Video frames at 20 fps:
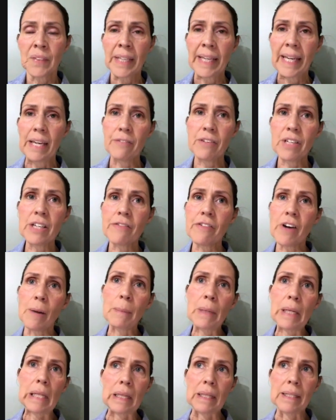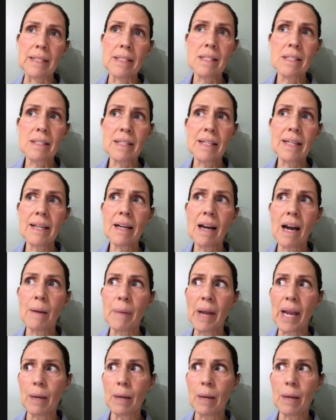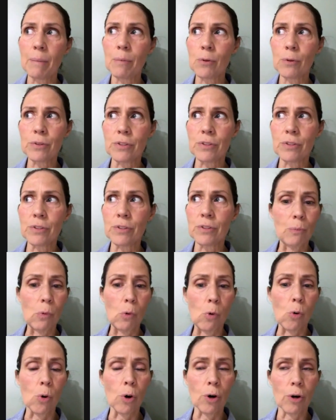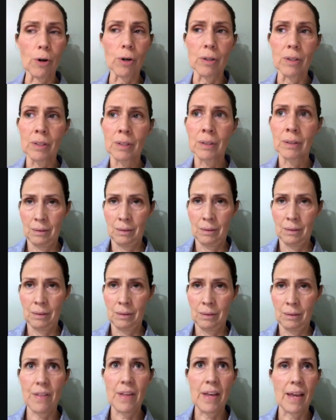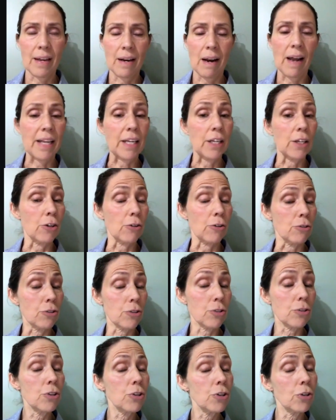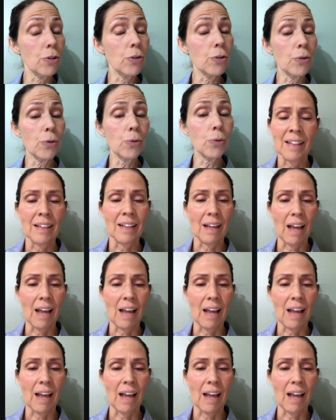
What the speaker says: Even if I'm cleansing, I'm able to do more than I used to.